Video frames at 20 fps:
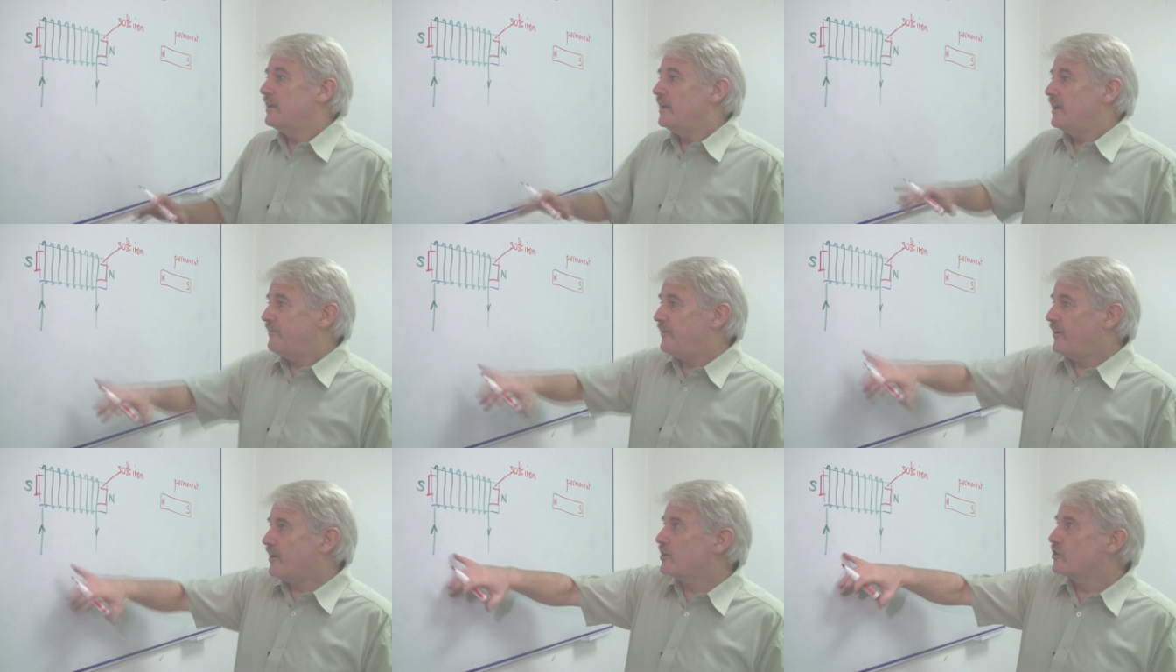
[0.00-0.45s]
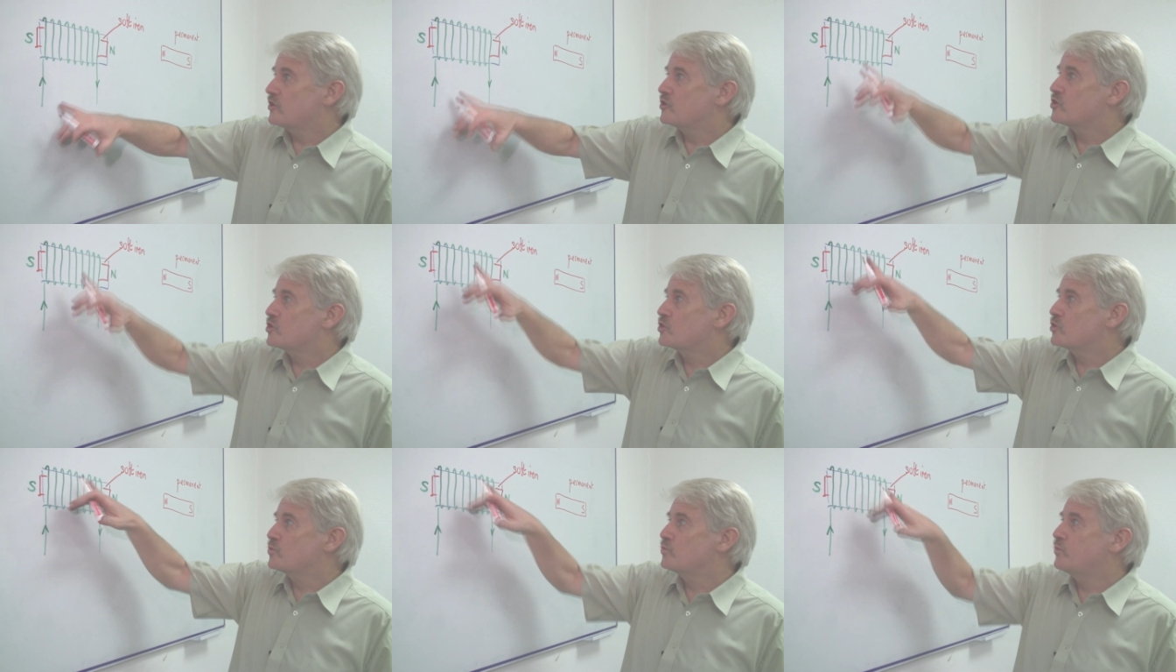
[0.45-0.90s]
if I can
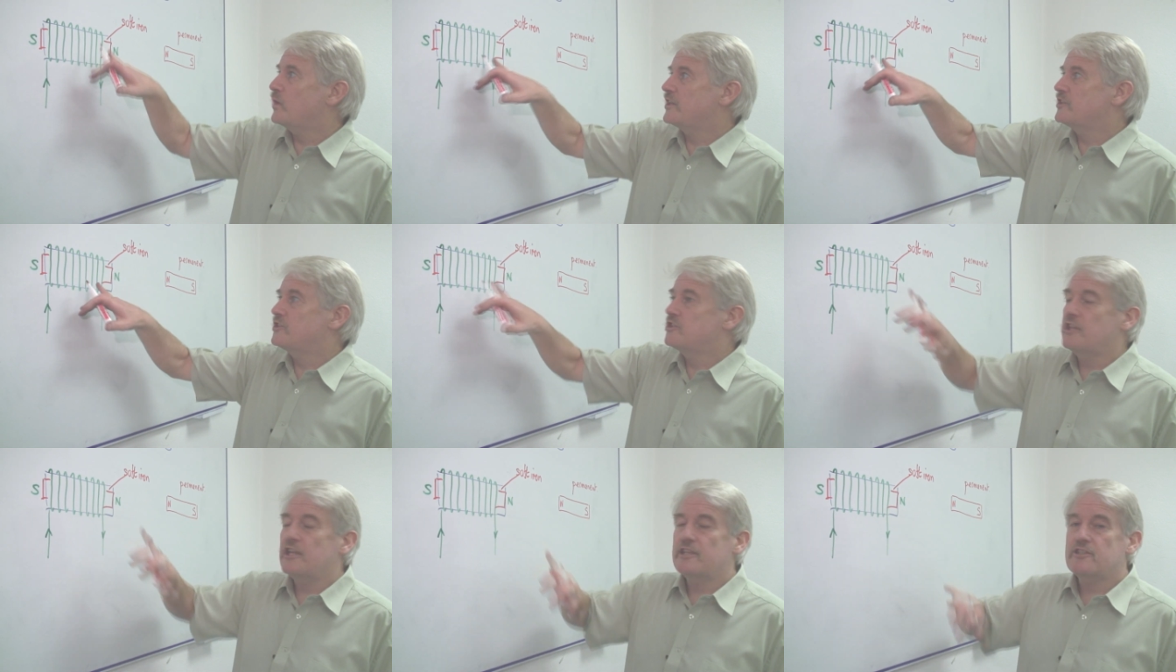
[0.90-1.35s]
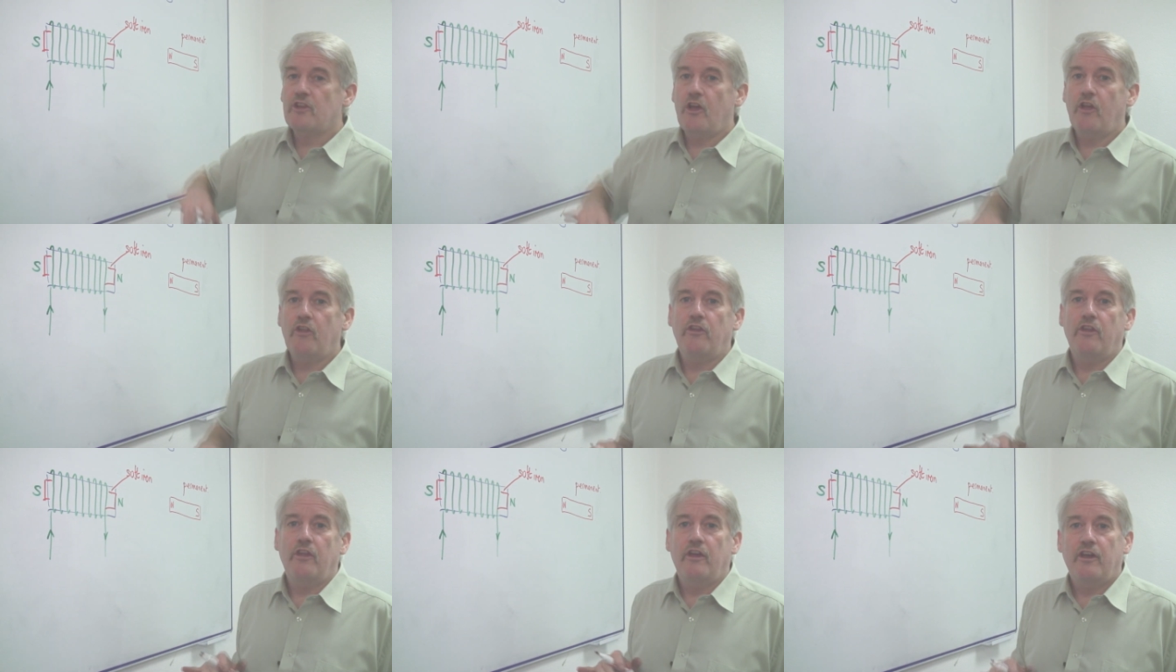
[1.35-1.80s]
switch this
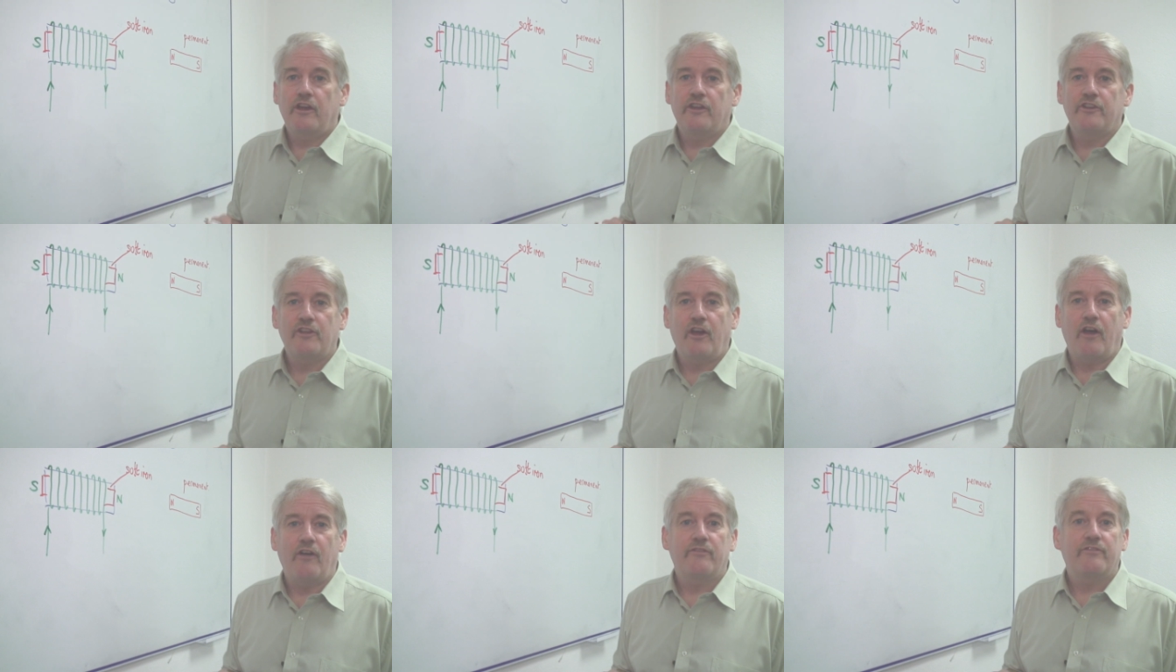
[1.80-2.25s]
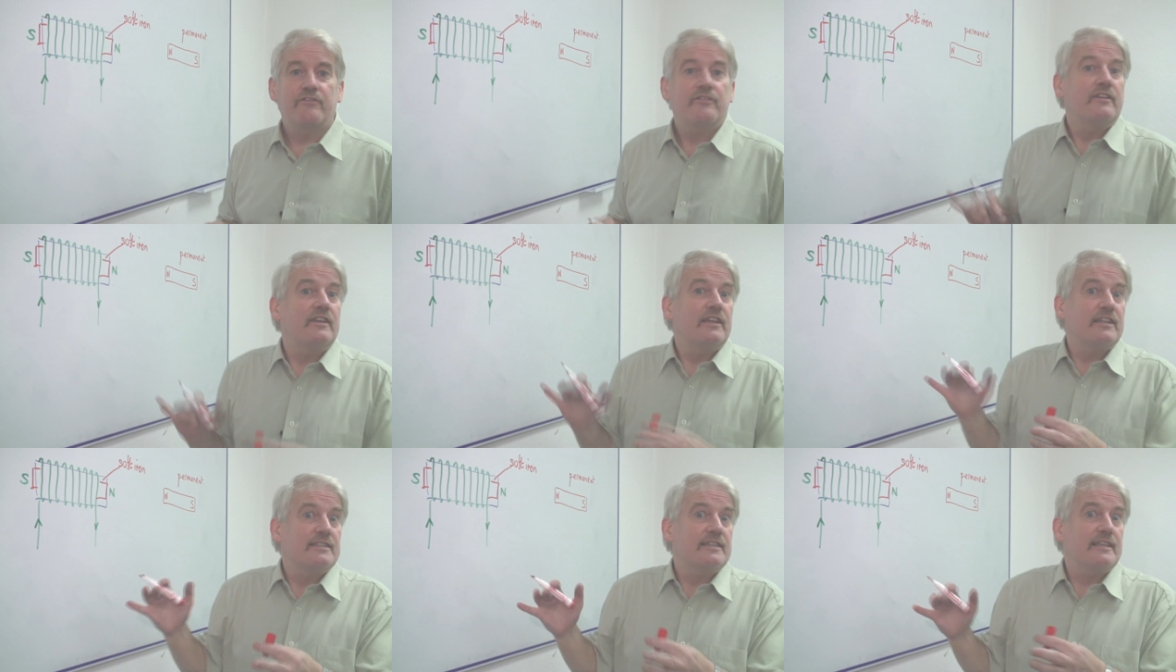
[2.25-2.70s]
on and off,
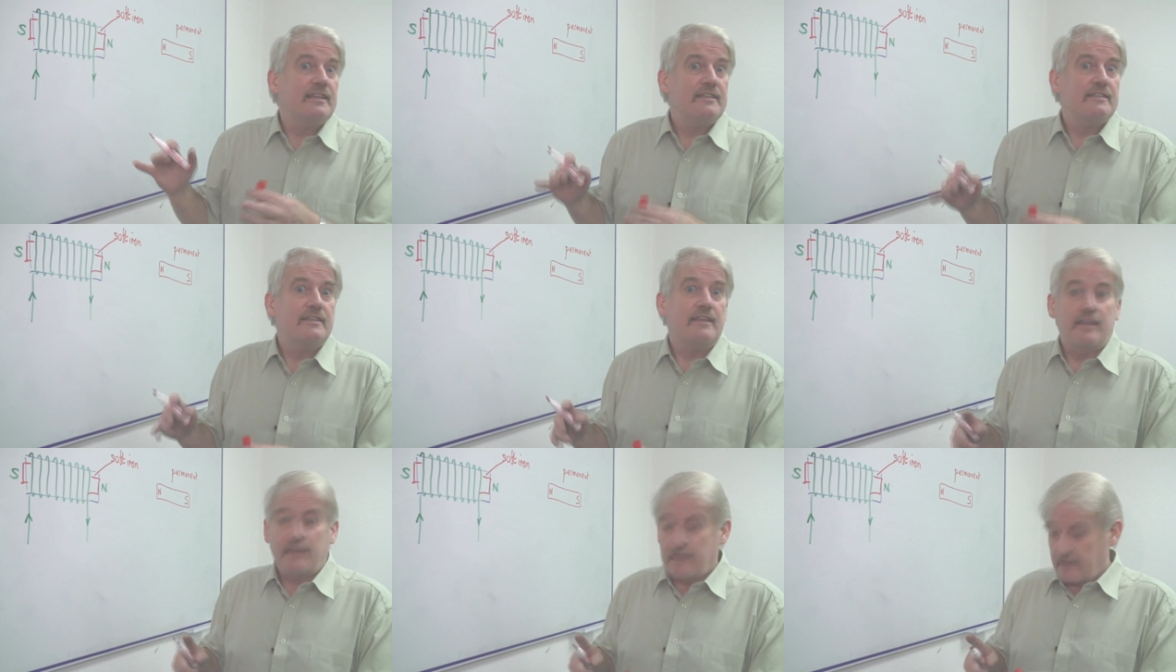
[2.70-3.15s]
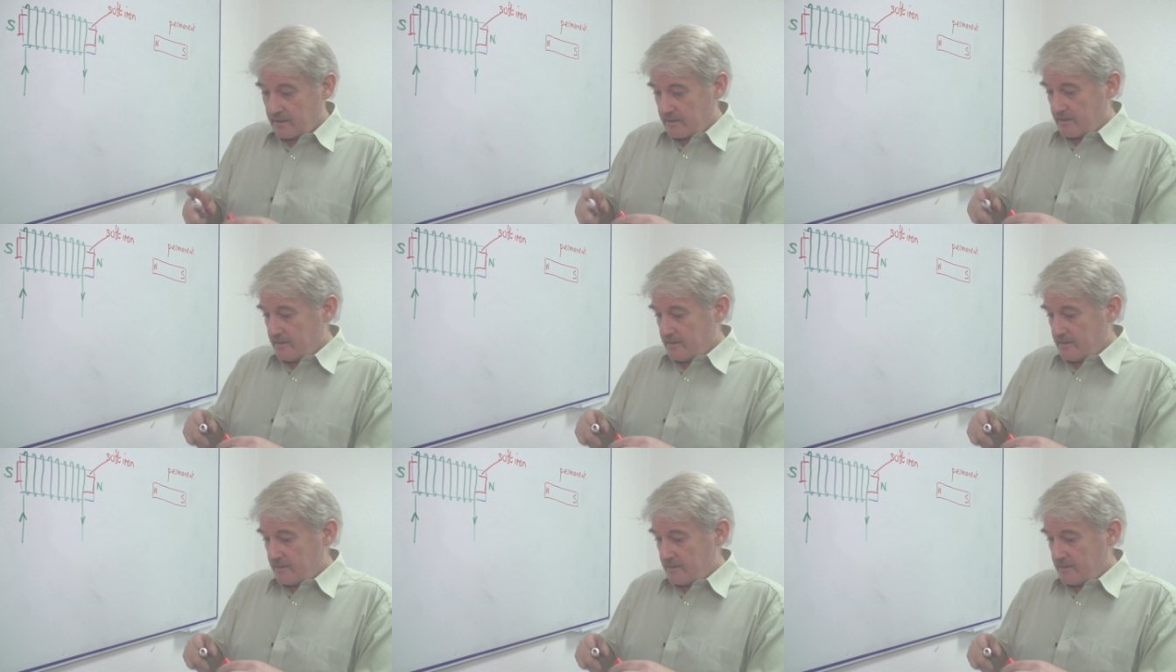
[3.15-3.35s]
it's easy.